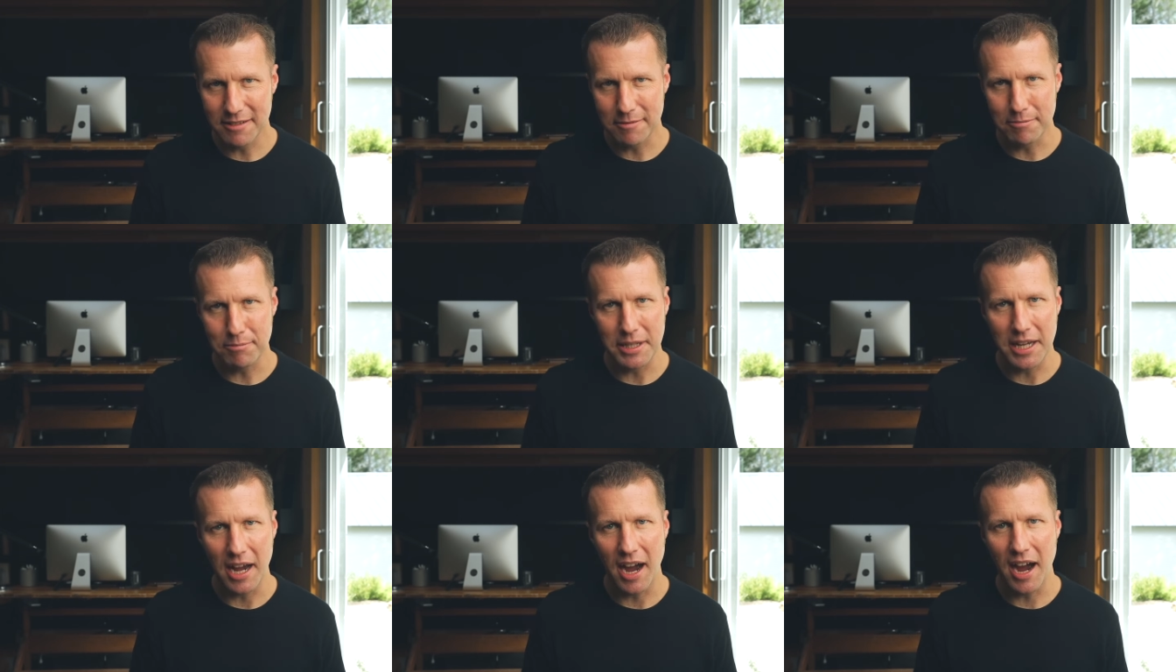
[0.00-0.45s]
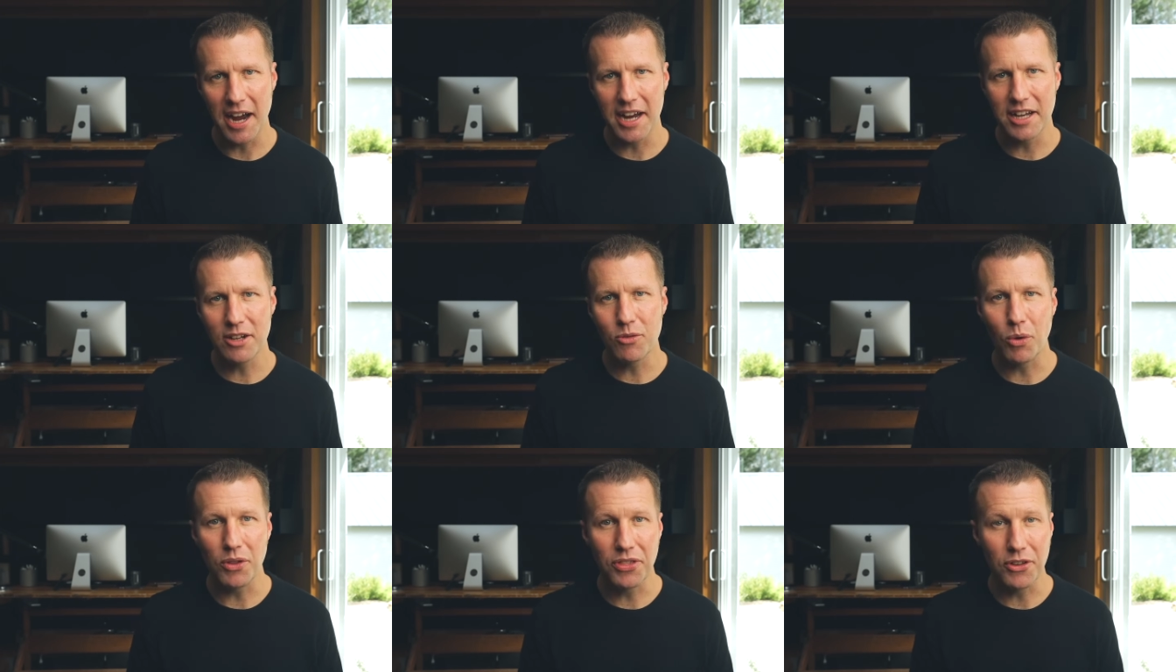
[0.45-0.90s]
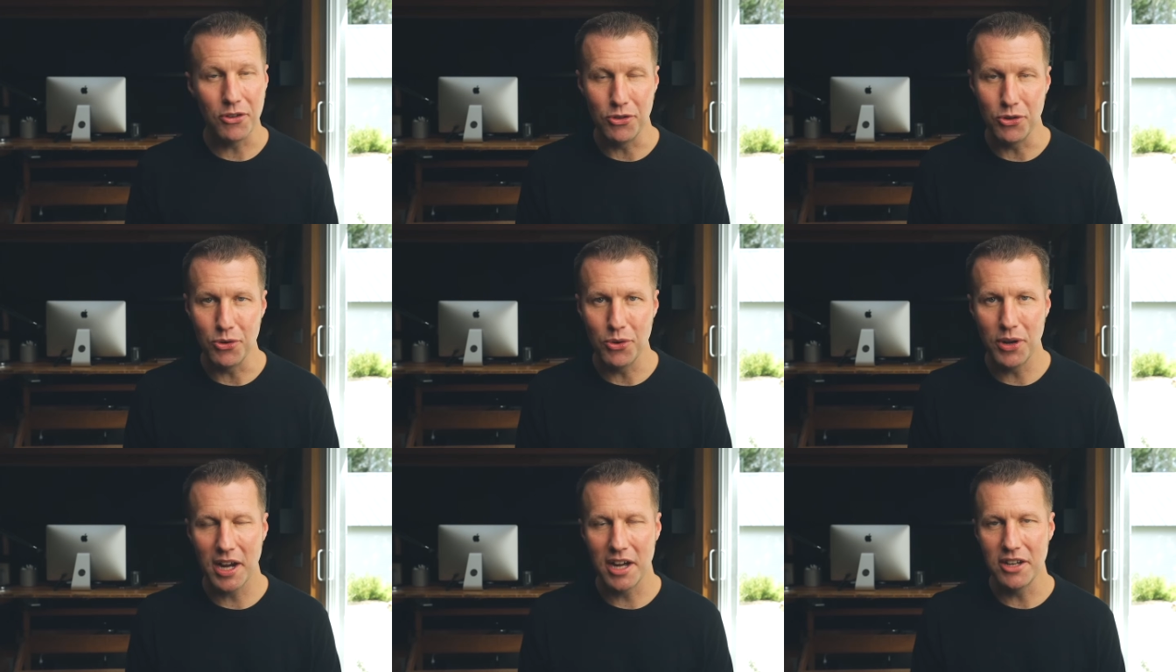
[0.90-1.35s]
behind what they're
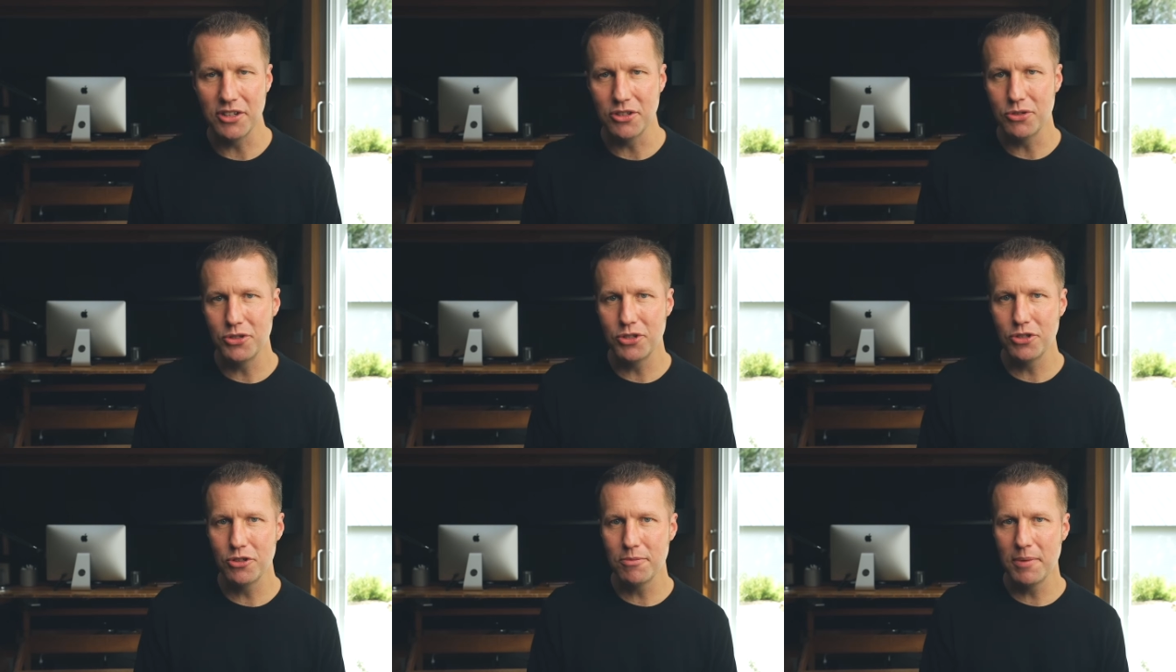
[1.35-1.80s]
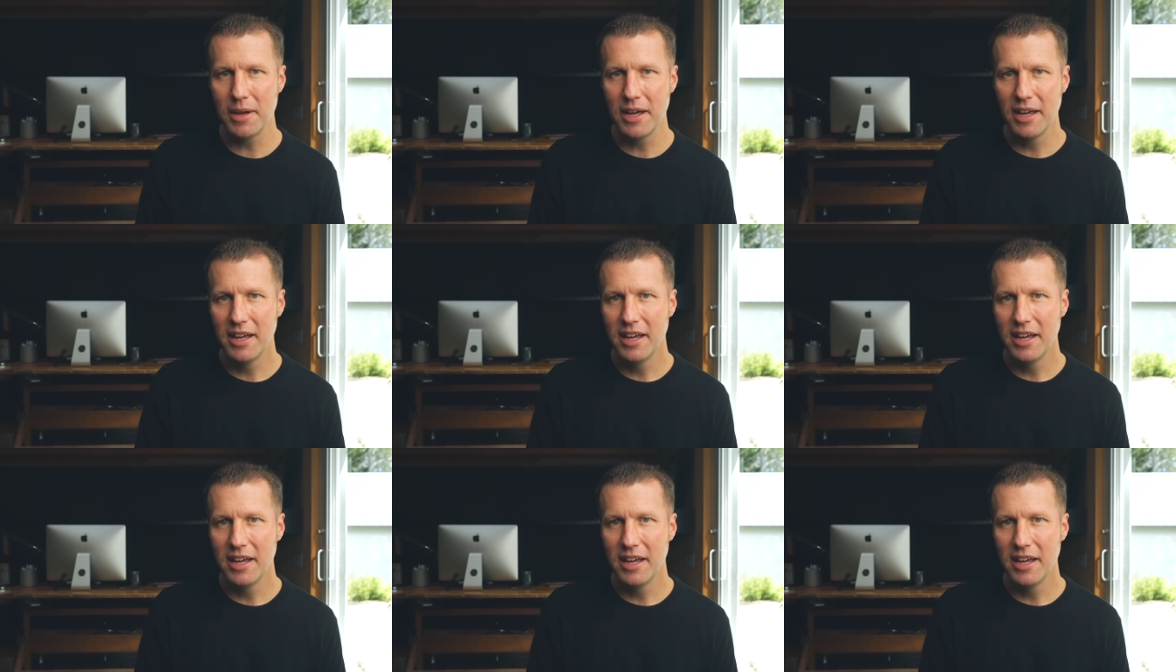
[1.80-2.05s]
doing on YouTube.